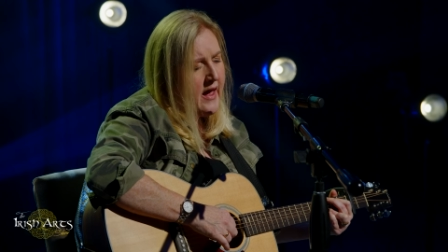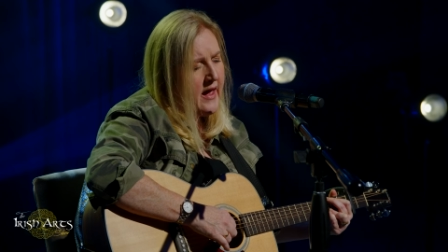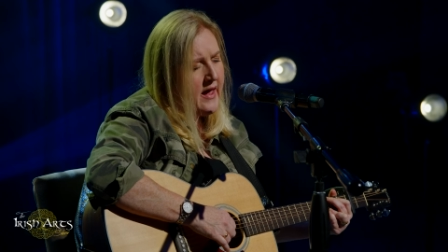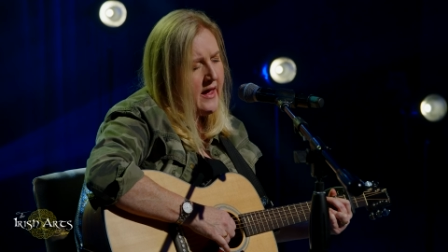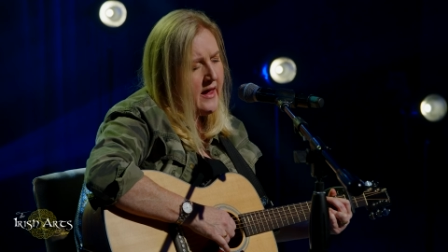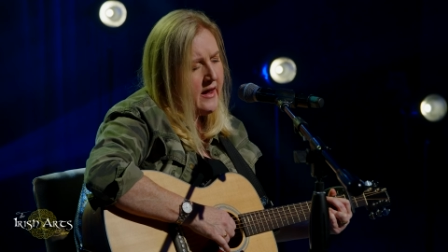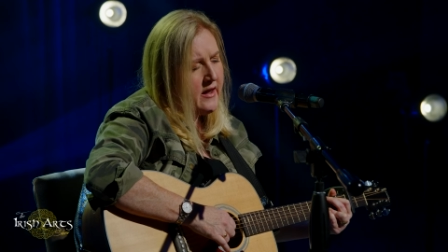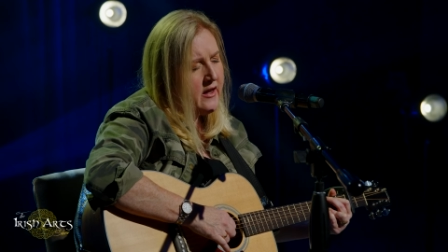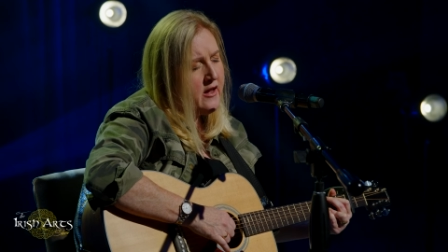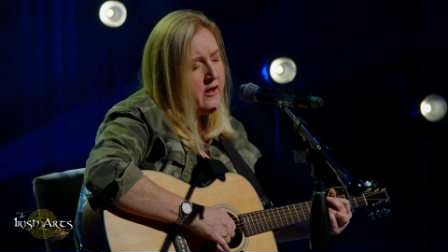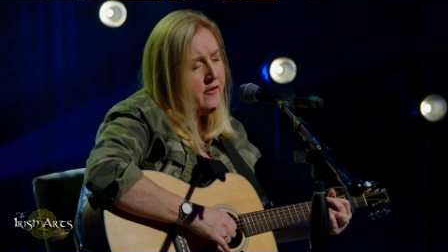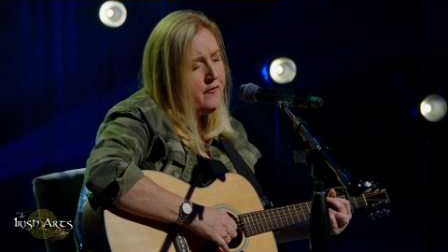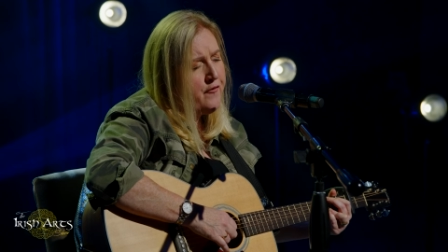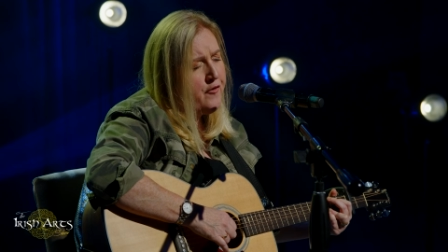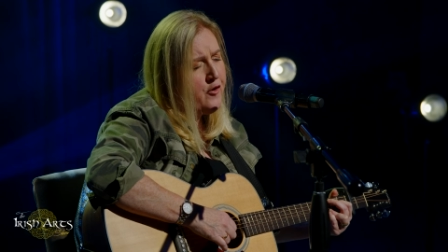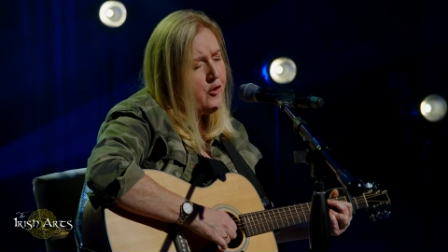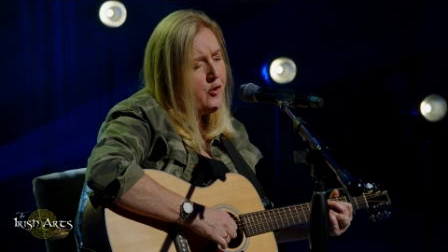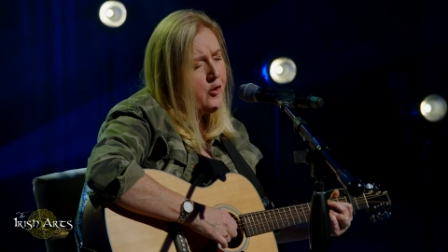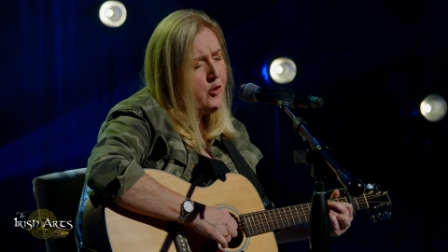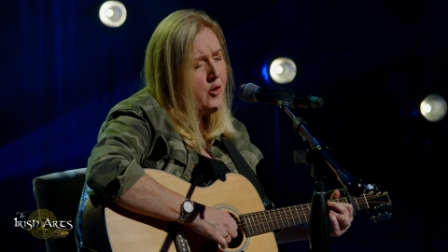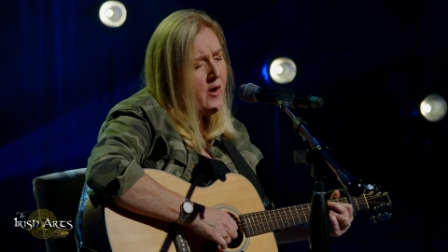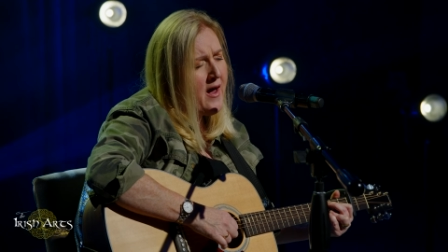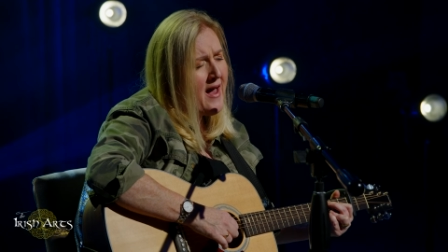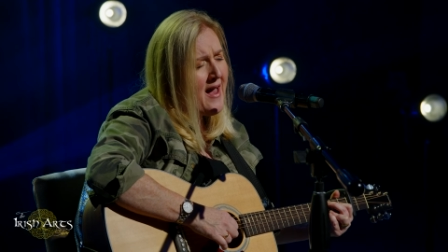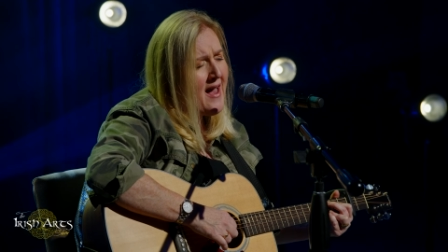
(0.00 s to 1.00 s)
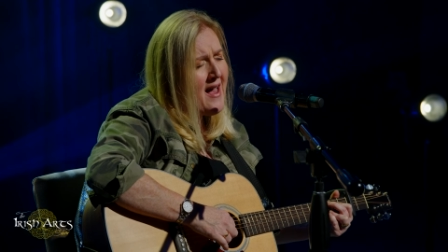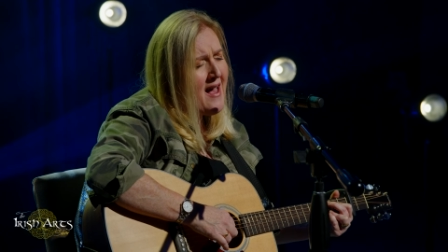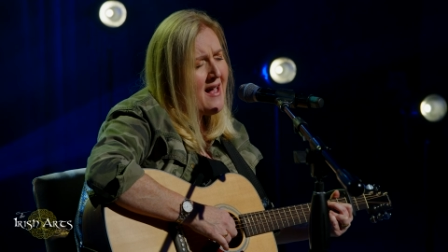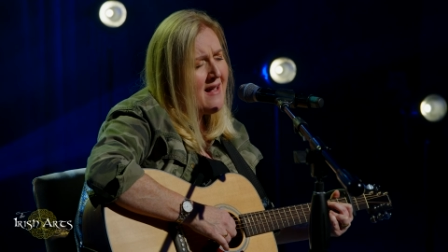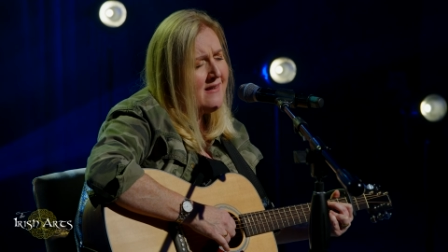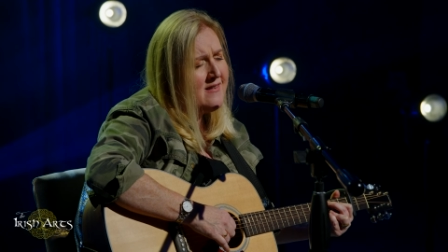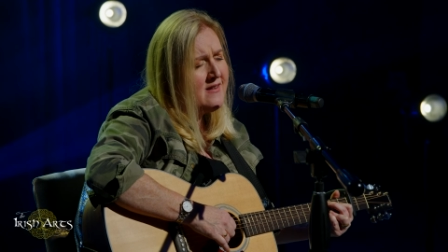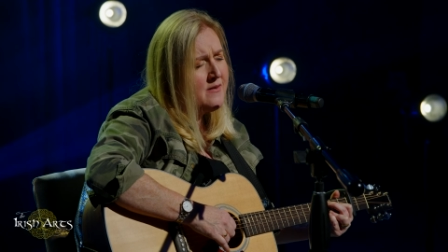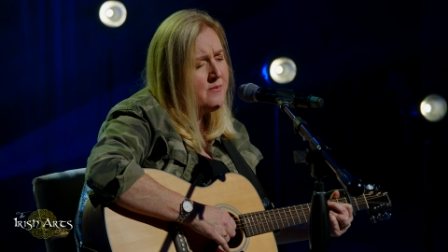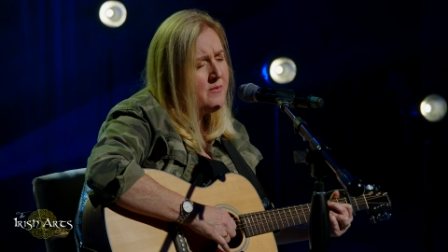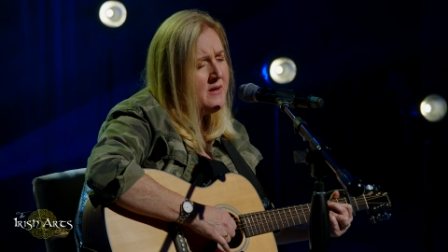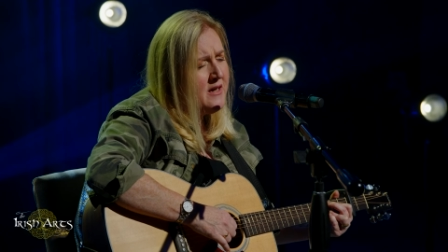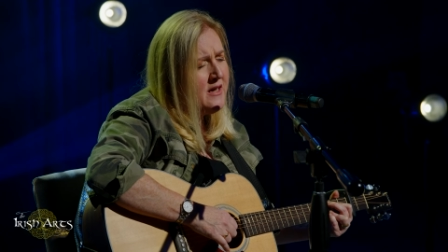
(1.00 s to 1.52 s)
And if you
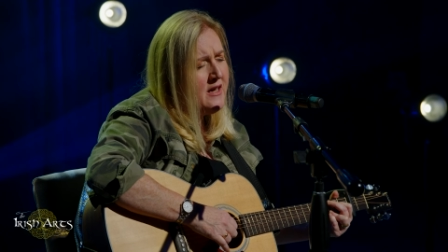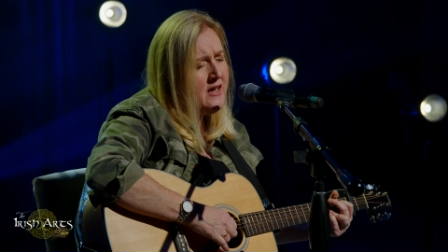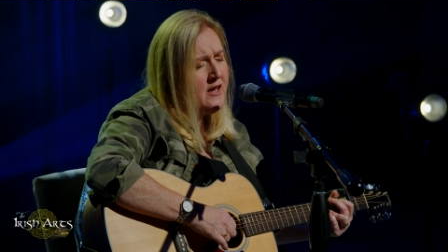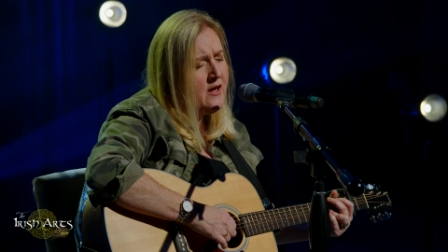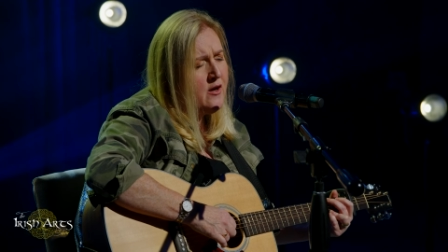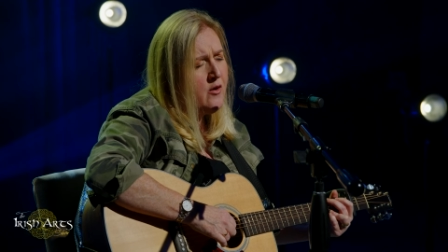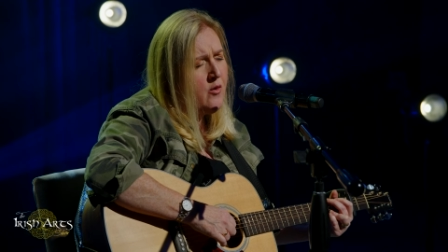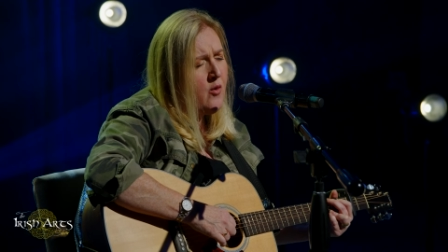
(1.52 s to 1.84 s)
ask me